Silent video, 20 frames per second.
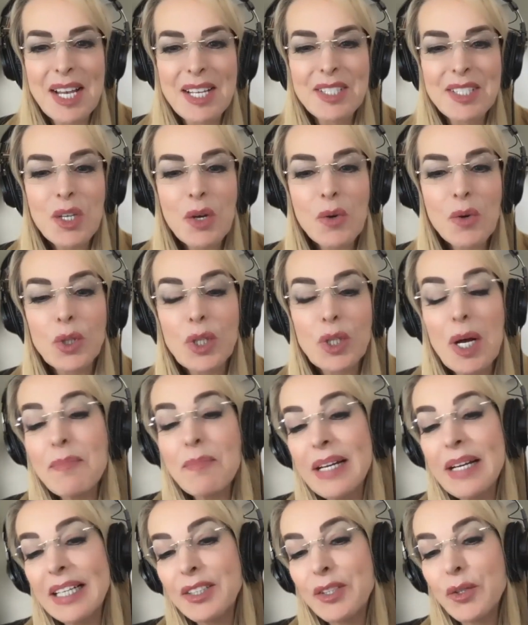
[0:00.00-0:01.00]
So we'll come
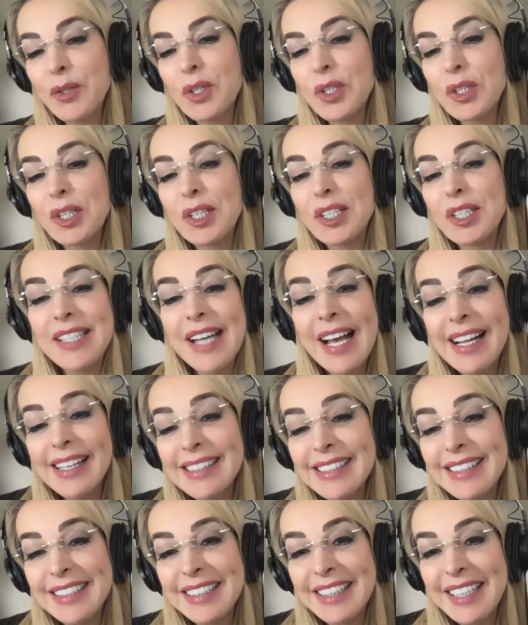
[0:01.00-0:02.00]
back to the
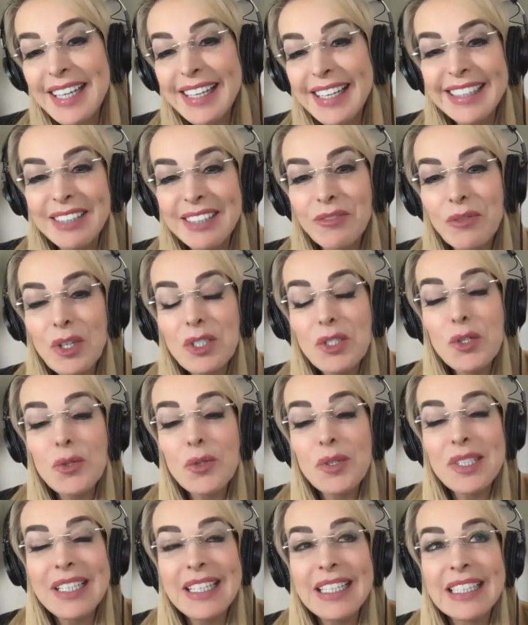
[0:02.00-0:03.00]
Italian kid. What do you
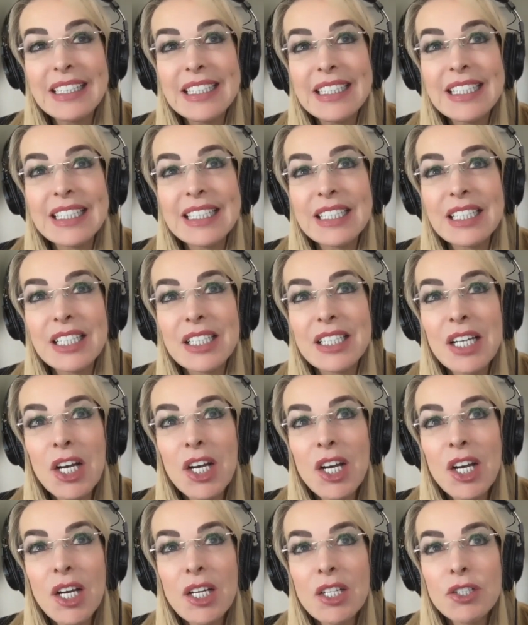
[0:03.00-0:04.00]
think is
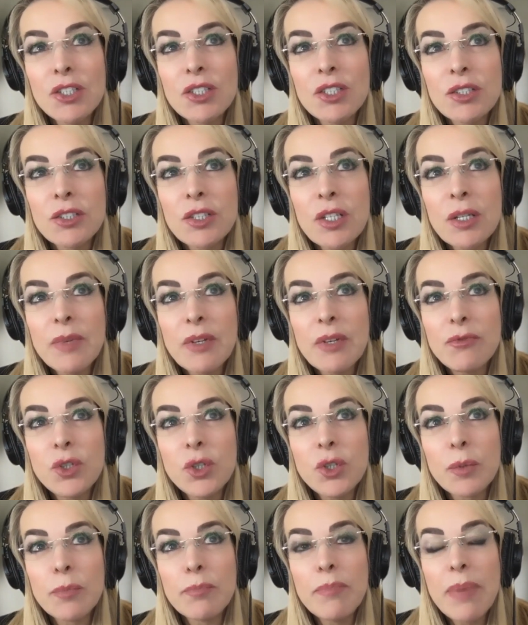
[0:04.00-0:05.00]
some of
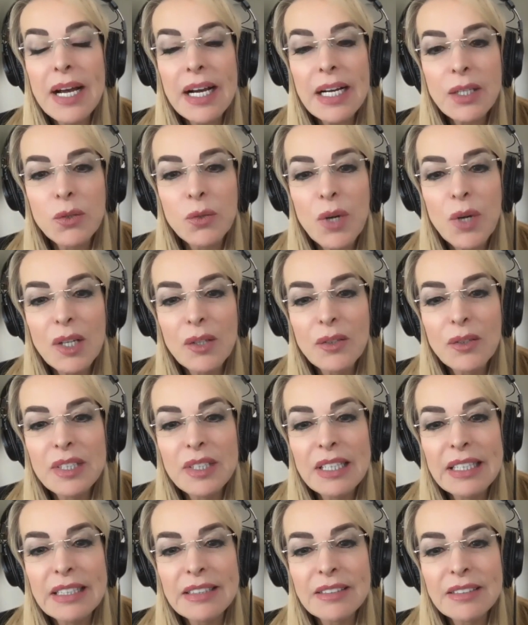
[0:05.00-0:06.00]
your background
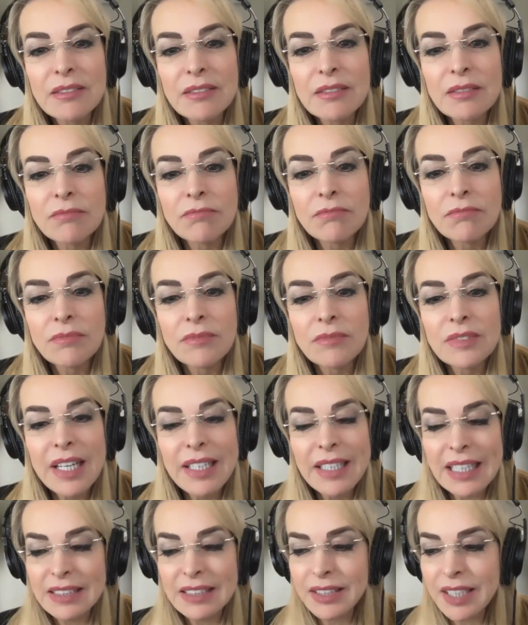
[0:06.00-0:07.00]

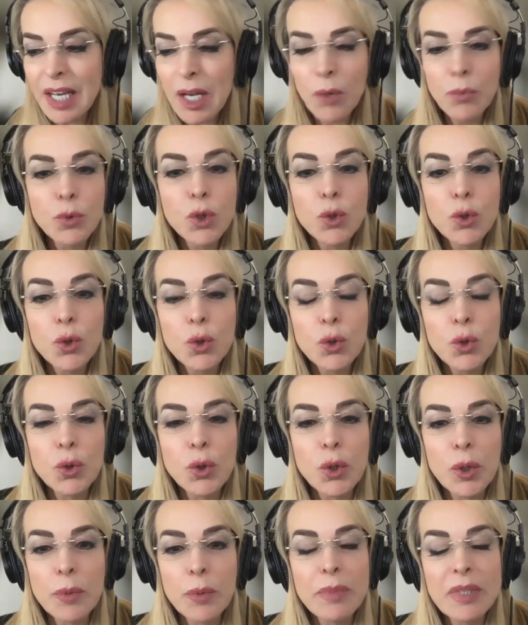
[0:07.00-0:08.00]
that has helped you through
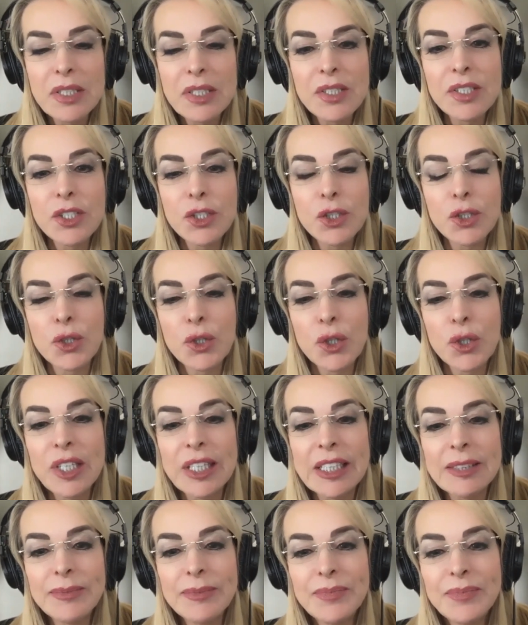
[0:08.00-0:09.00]
your business
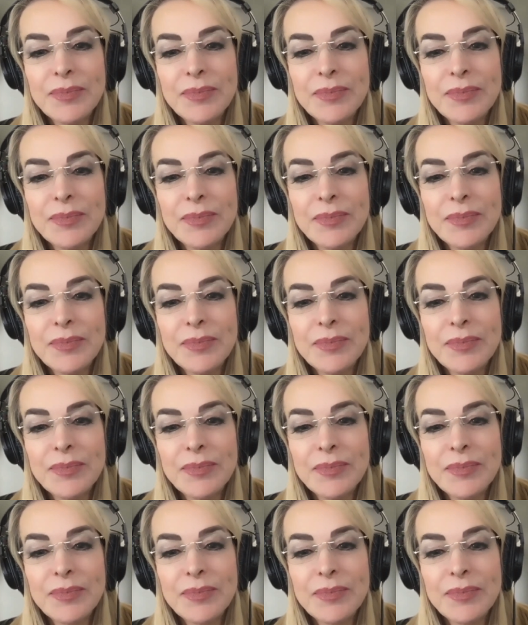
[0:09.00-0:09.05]
journey?